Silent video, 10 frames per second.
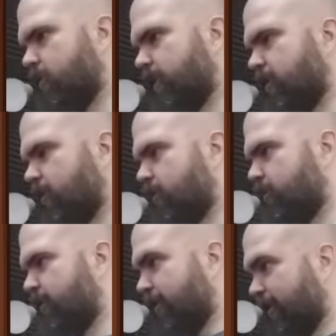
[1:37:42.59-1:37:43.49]
Might not also
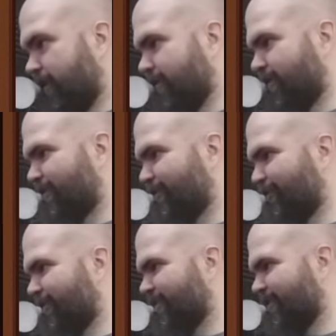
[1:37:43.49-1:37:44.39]
be deleting the
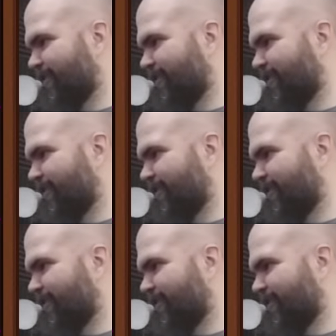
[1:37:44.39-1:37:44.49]
subgrids.